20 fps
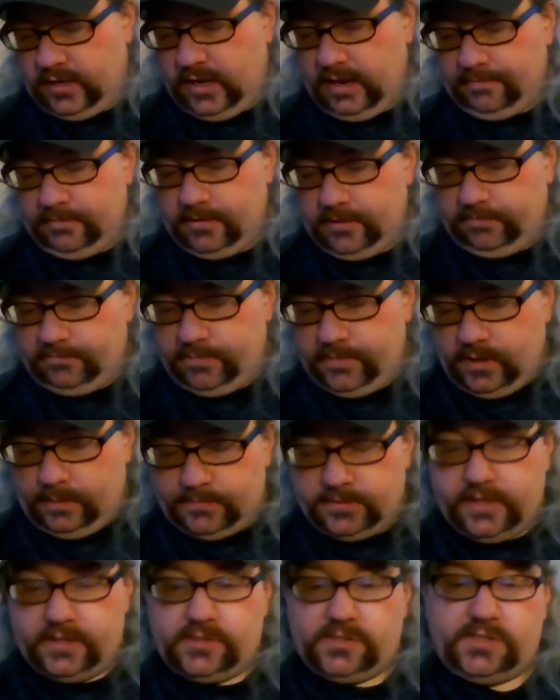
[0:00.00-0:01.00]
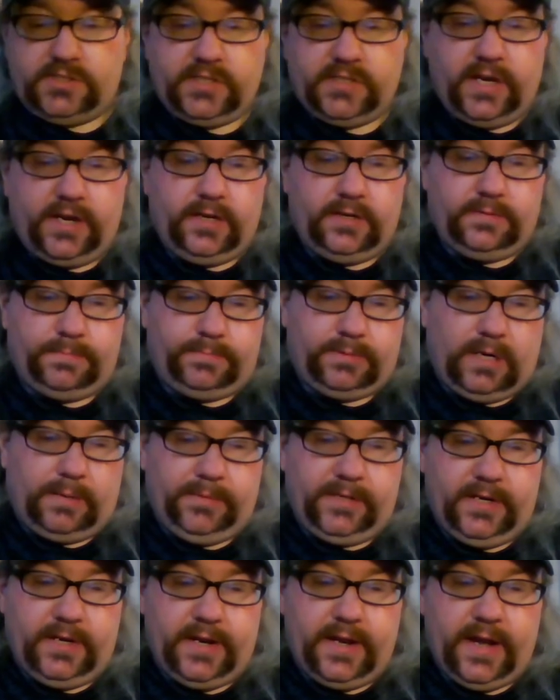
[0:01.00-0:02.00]
Everything from the update set?
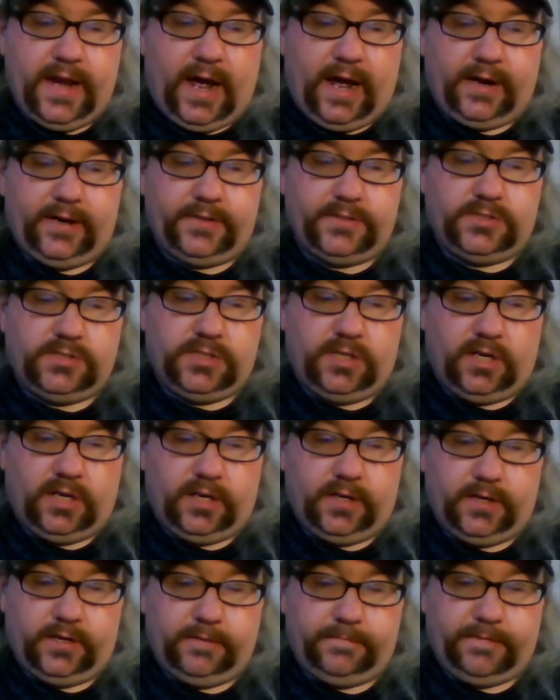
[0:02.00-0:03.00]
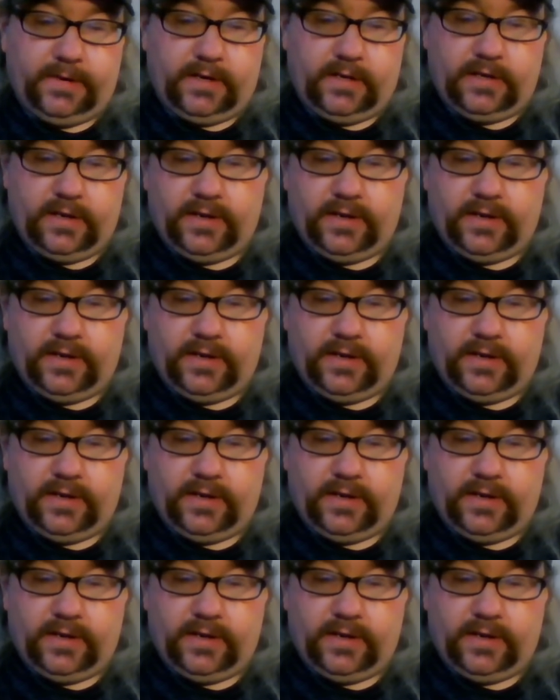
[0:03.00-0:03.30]
Probably not a ton, if any.